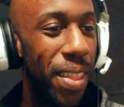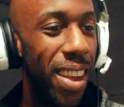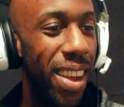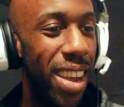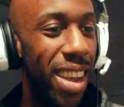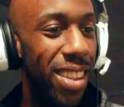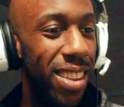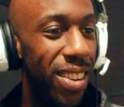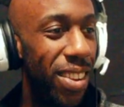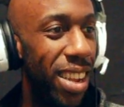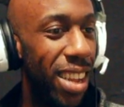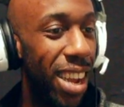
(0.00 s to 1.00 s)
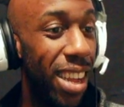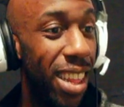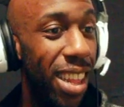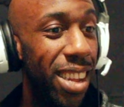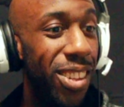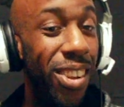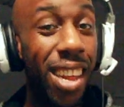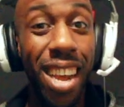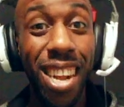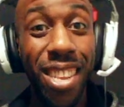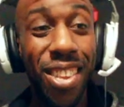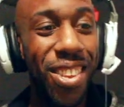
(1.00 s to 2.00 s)
Okay, it's Sudi. Like, do
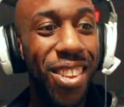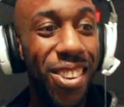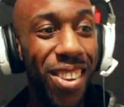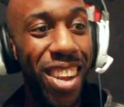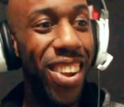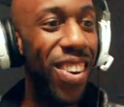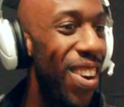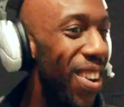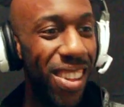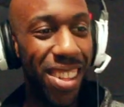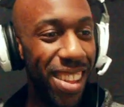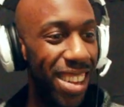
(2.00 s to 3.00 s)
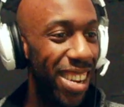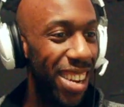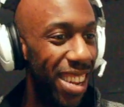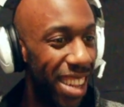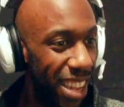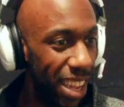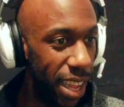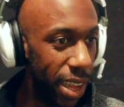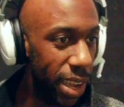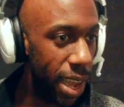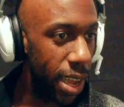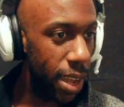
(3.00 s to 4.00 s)
like a Sudi roll.
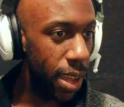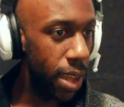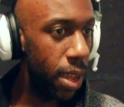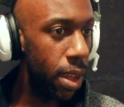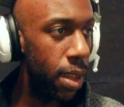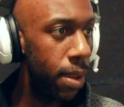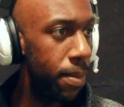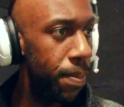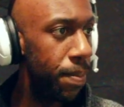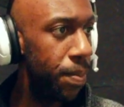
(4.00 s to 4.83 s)
Okay. Um.